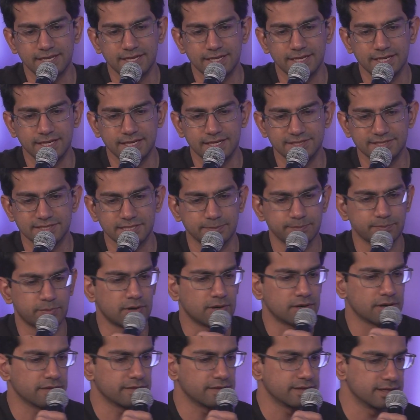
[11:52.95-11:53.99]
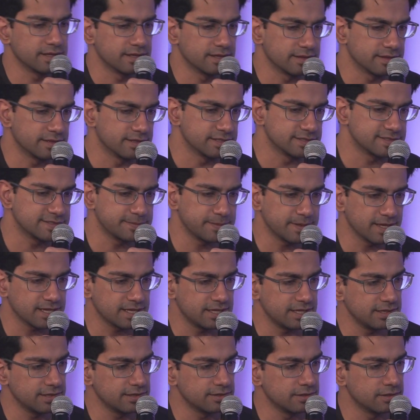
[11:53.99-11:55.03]
Is it part of the
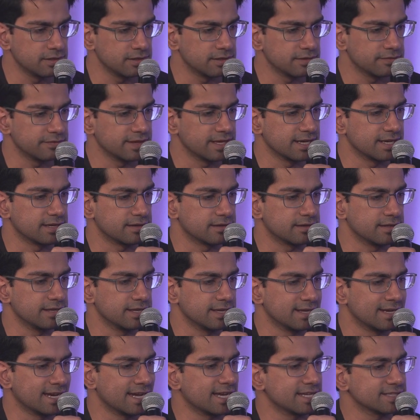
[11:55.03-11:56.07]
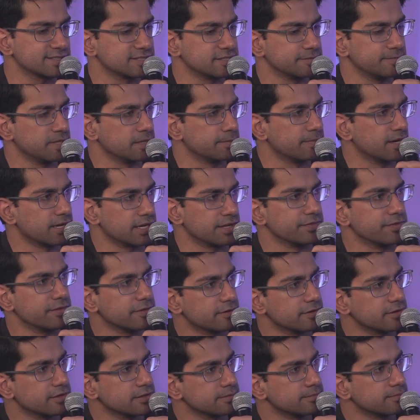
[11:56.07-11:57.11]
spec here that it has to be about
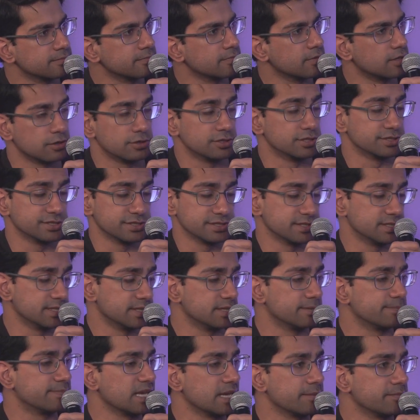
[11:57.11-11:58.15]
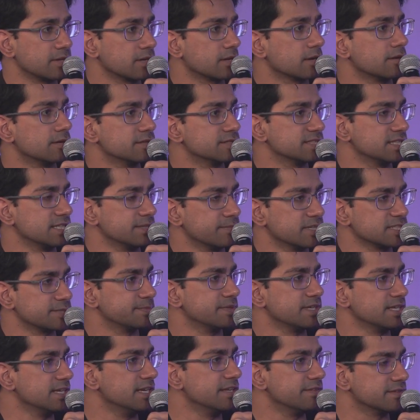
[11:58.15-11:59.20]
Ethereum, or is it that the payment currency must
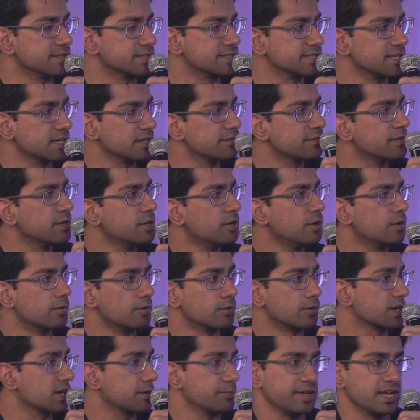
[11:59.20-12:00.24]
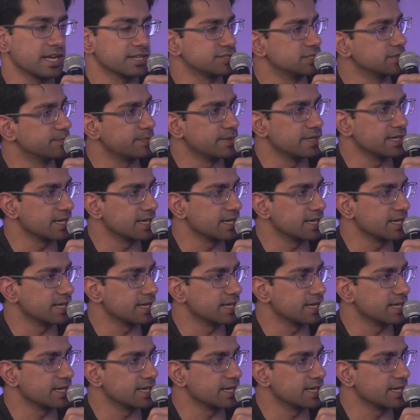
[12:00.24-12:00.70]
be ETH itself? Or can we actually pick